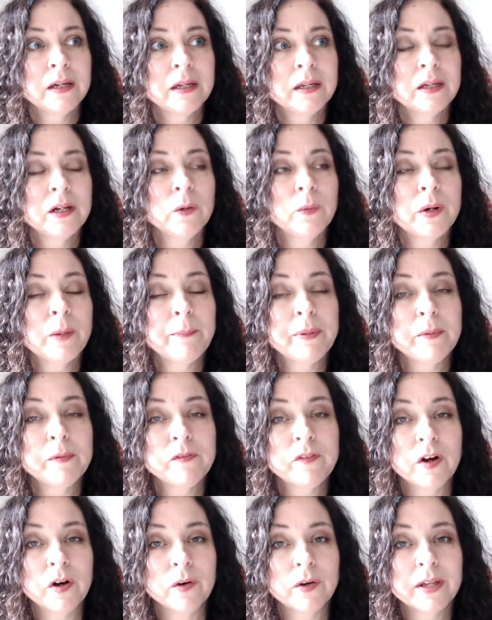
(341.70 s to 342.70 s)
you don't want to
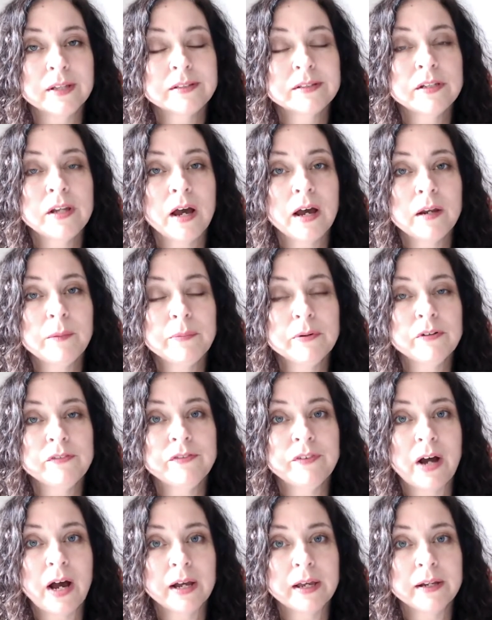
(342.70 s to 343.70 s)
provoke. It's
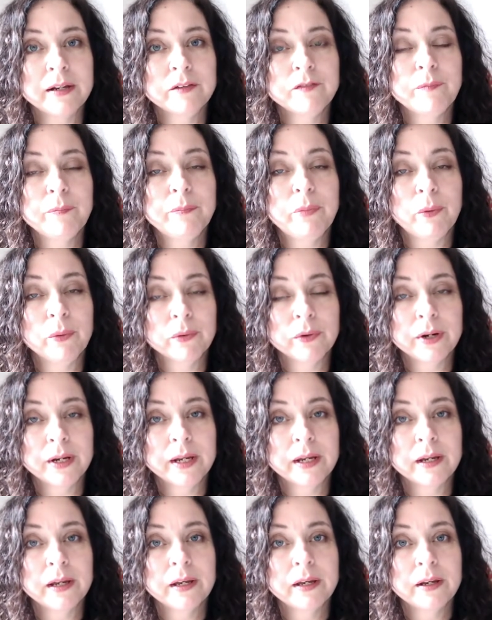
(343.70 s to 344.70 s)
non-provocative,
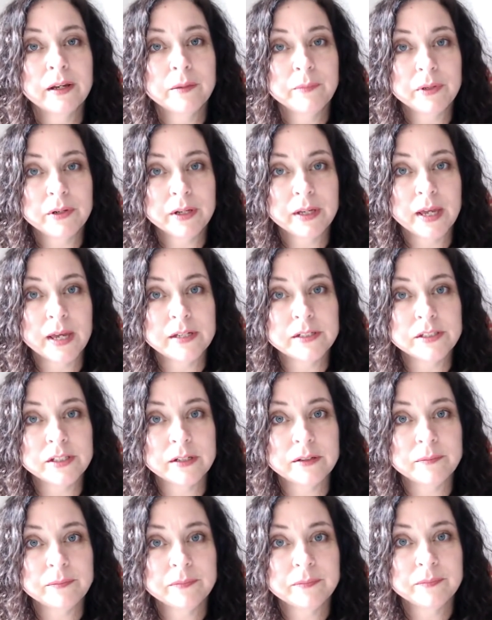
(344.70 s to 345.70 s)
boring
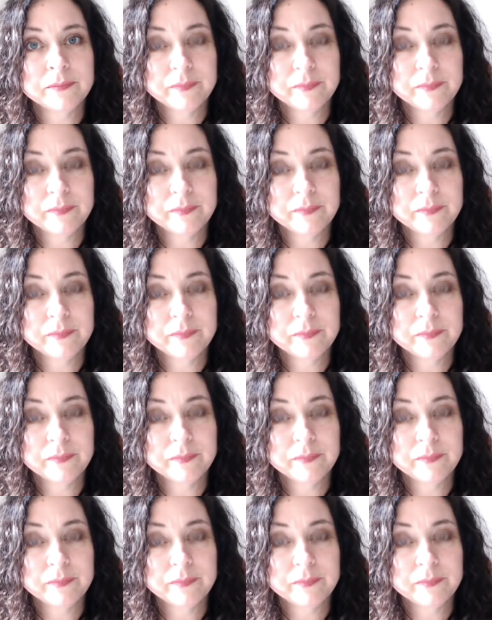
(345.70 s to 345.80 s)
communication.